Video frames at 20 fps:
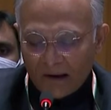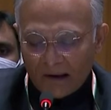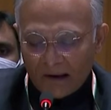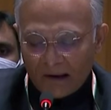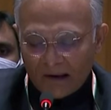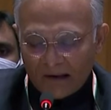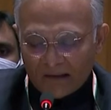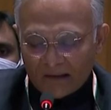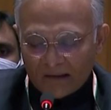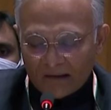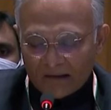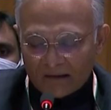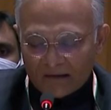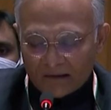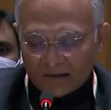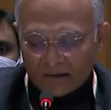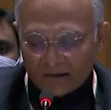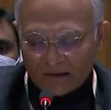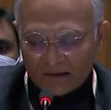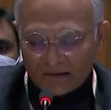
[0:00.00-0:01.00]
In this,
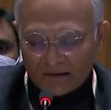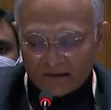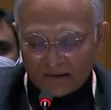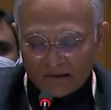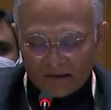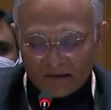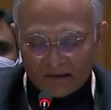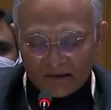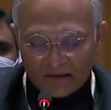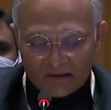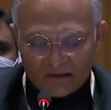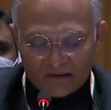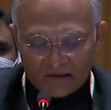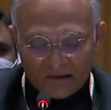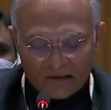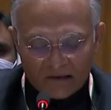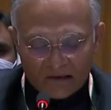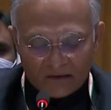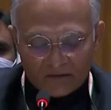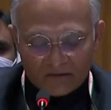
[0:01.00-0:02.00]
digital
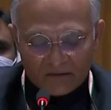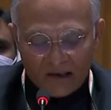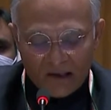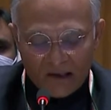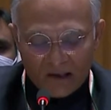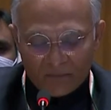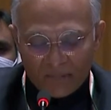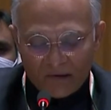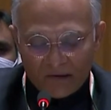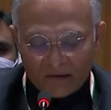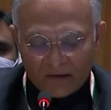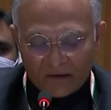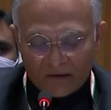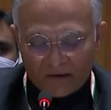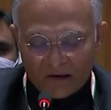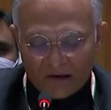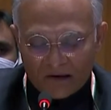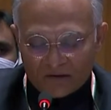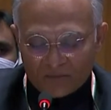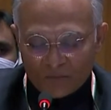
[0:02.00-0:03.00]
initiatives have been a
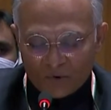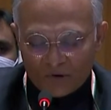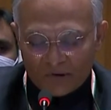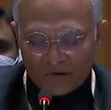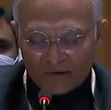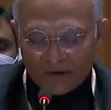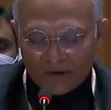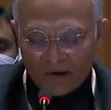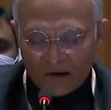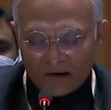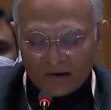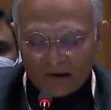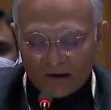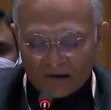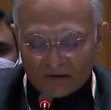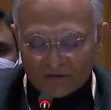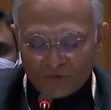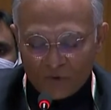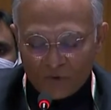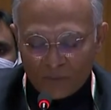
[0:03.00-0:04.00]

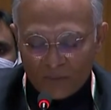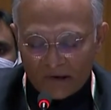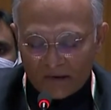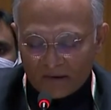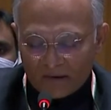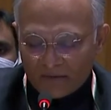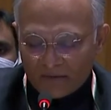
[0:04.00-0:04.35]
transformative